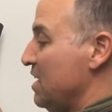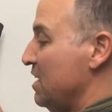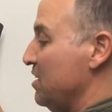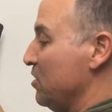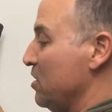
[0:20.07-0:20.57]

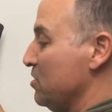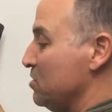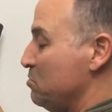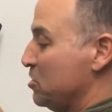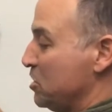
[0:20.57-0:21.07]
And here
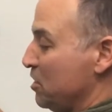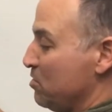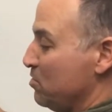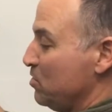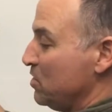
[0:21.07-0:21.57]
goes, pushing
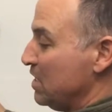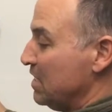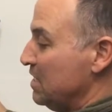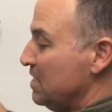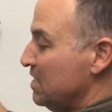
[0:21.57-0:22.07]
through
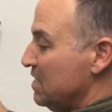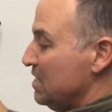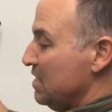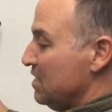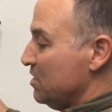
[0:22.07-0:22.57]
the
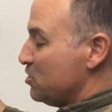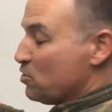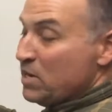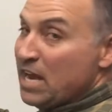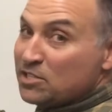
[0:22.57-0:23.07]

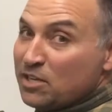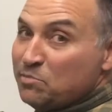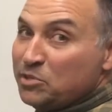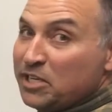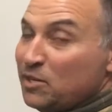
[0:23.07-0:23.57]
short axle
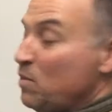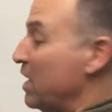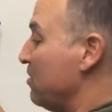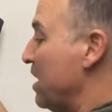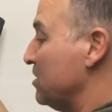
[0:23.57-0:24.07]
and putting in a
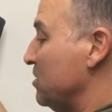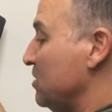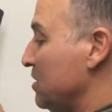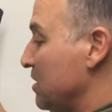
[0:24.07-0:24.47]
wider axle.